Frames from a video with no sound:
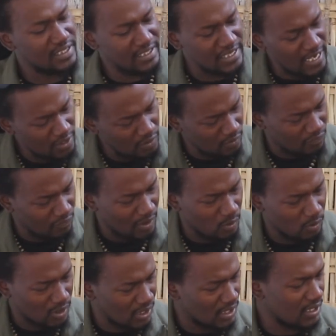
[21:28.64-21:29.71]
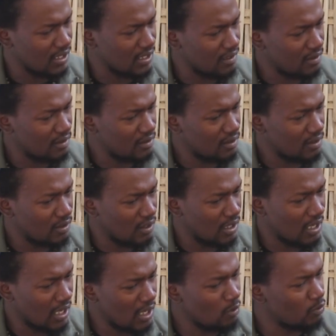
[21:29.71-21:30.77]
the side of our
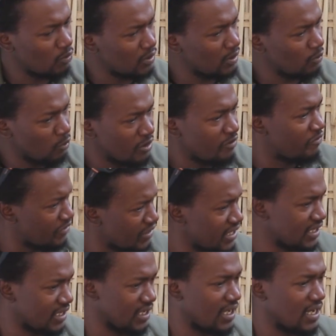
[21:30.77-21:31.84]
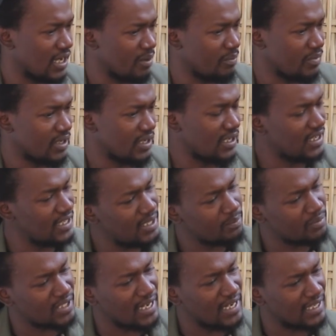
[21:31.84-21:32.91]
uh, how we feed in the Gambia. Let
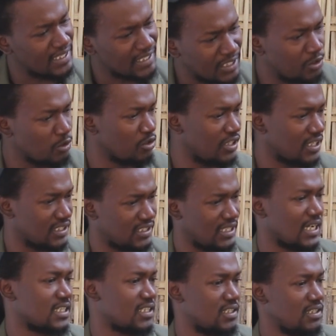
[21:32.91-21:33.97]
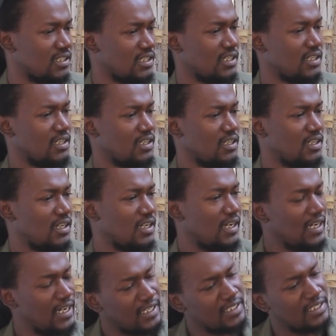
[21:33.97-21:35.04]
them try and reduce that tax.
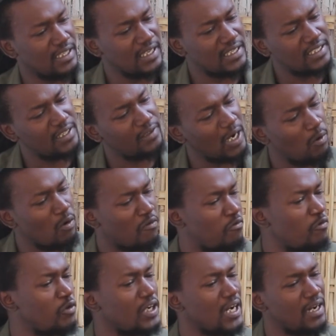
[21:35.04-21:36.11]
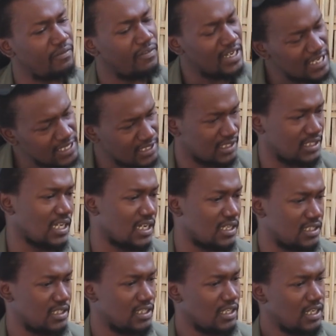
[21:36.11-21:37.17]
Let let the, our food have less
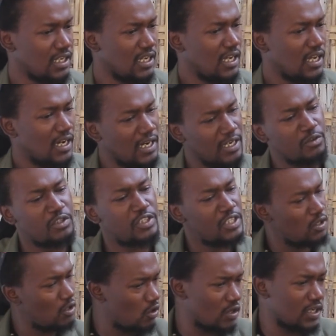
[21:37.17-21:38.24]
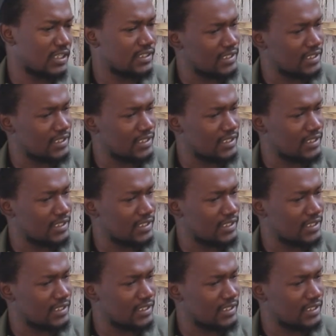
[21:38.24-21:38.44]
tax, and you see other